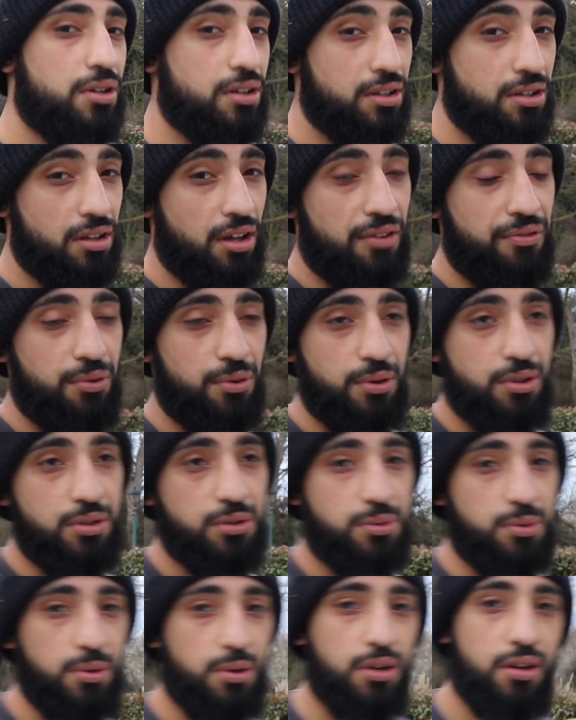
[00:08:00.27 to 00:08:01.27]
and the other
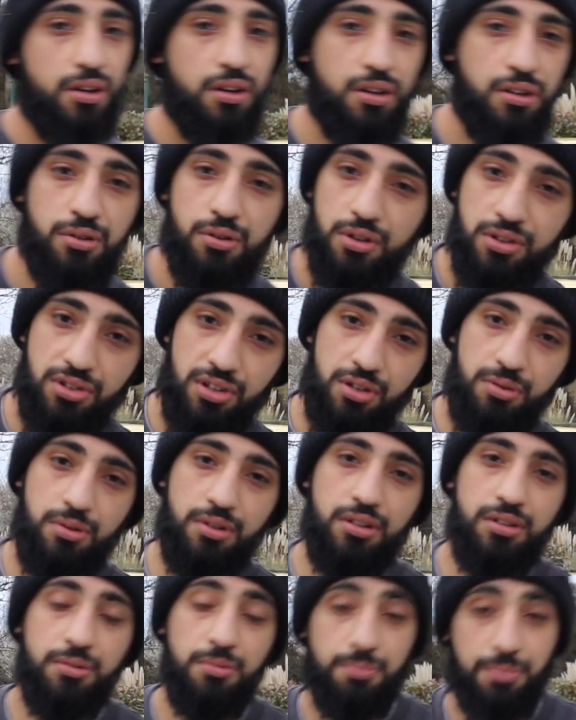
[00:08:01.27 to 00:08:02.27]
ones were not
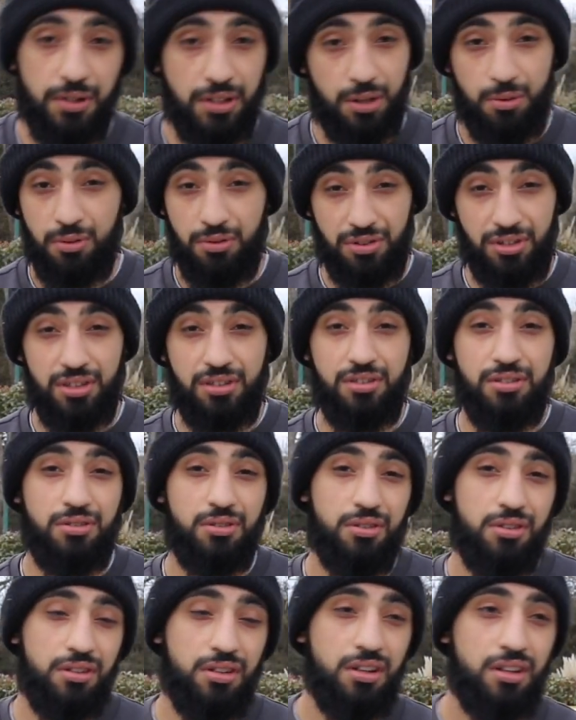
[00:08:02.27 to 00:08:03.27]
genuine, but they were just as
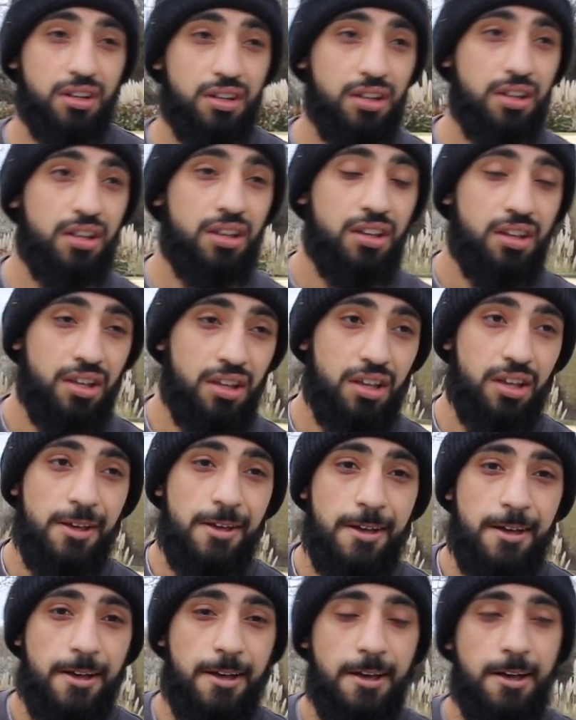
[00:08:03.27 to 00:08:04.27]
good.
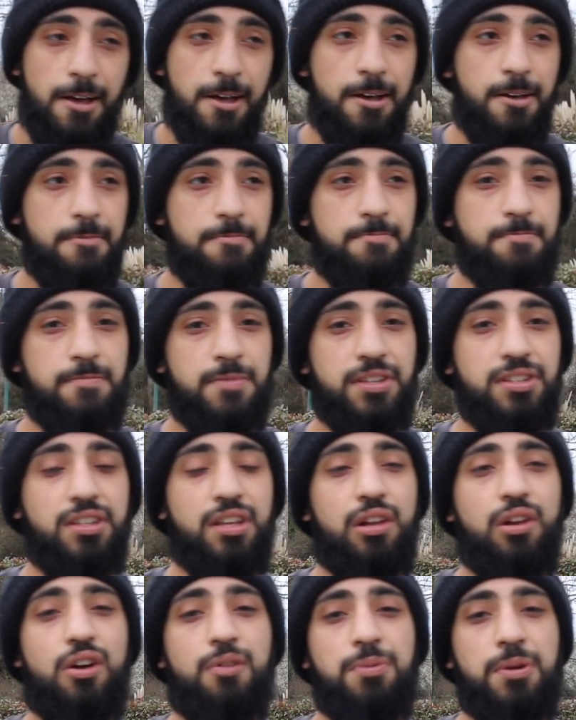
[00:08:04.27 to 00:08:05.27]
You
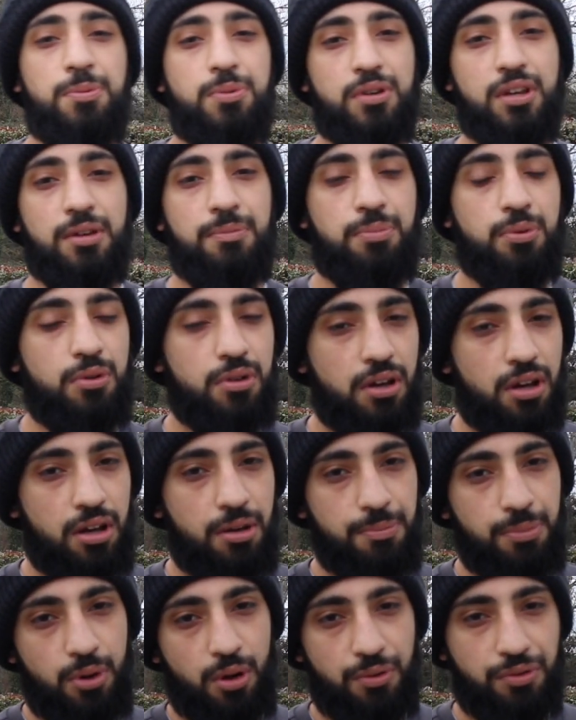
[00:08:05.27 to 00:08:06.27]
see a lot of people get put
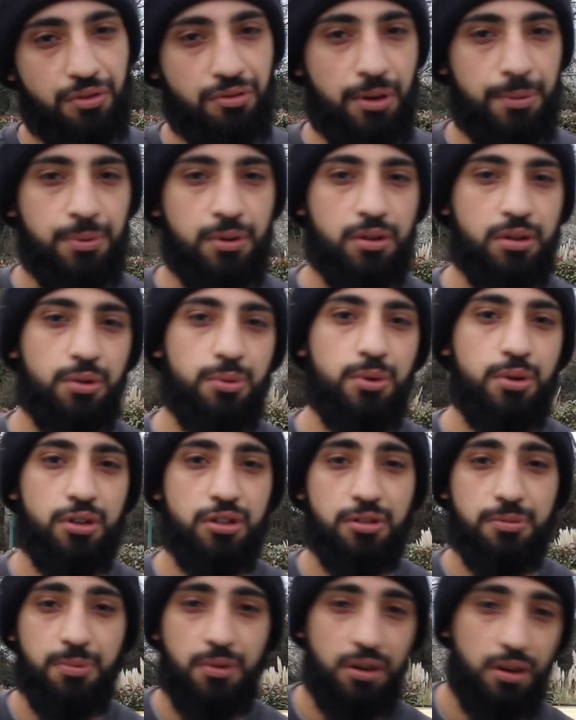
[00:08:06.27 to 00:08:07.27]
off with replica
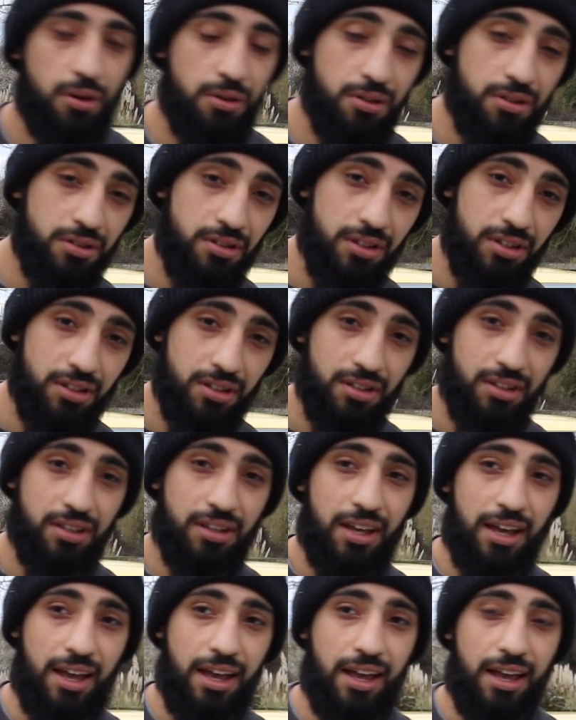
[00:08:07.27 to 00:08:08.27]
wheels, but honestly,
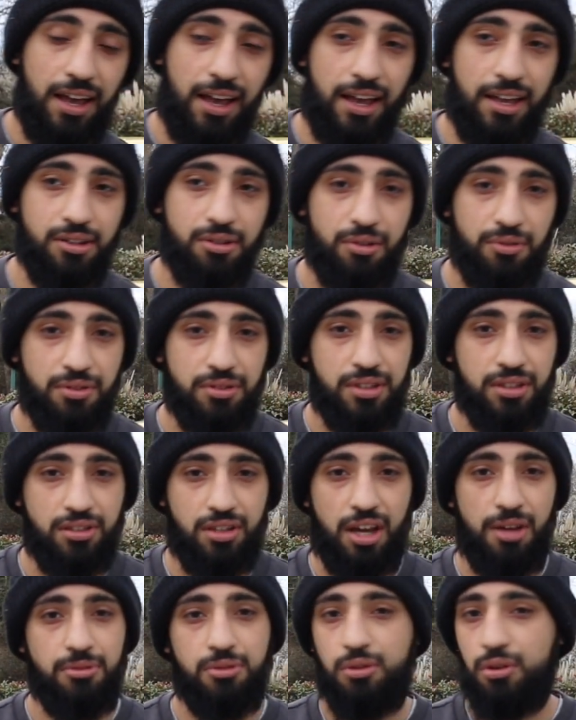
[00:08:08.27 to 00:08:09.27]
as obviously
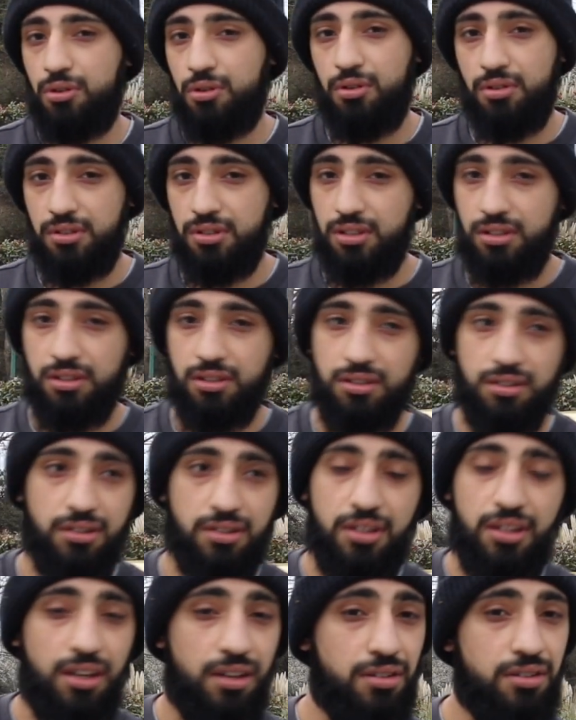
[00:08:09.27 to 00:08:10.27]
time's gone
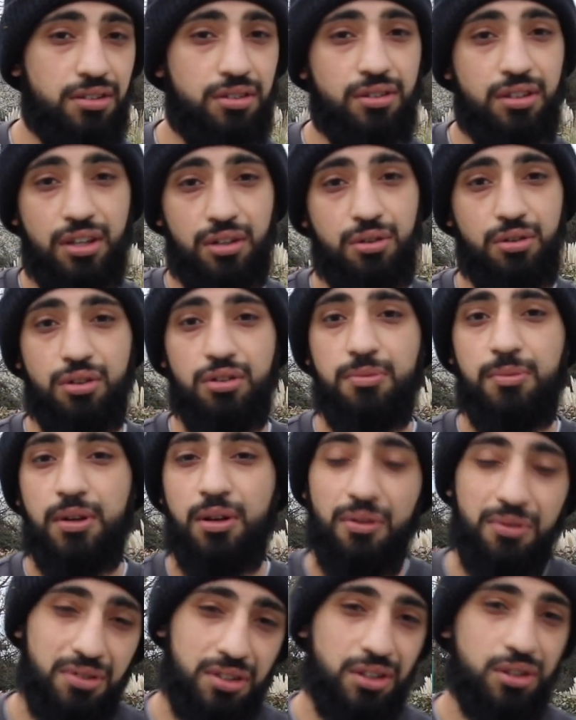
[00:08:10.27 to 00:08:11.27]
on, yes, they're good,
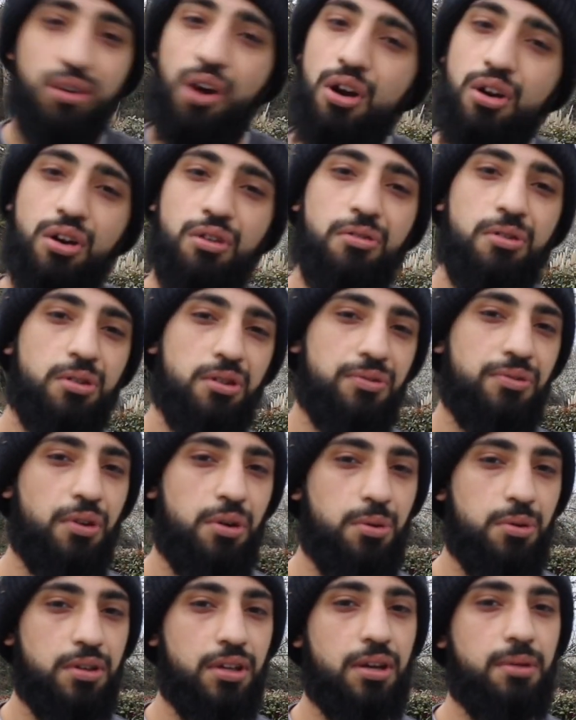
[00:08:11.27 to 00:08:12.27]
man. Obviously you can't go wrong with
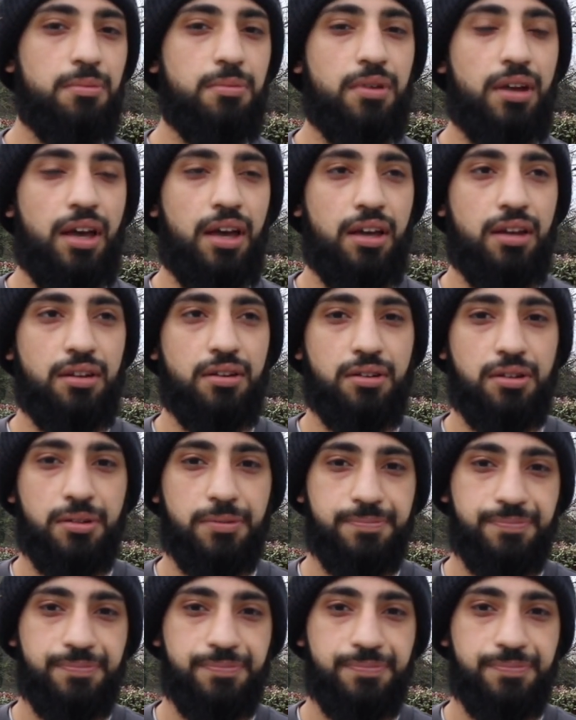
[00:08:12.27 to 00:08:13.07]
OEM and